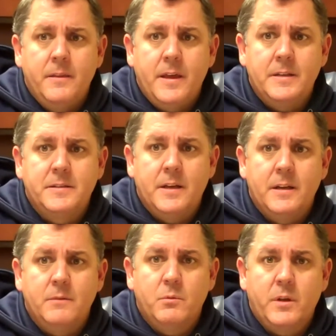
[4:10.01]
that
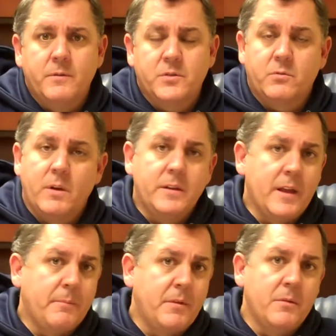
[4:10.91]
uh, will give us great
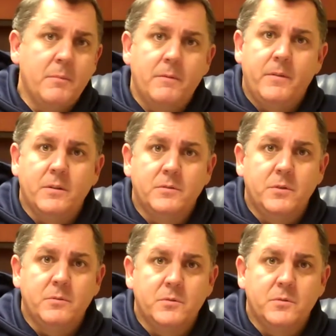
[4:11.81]
depth in the midfield too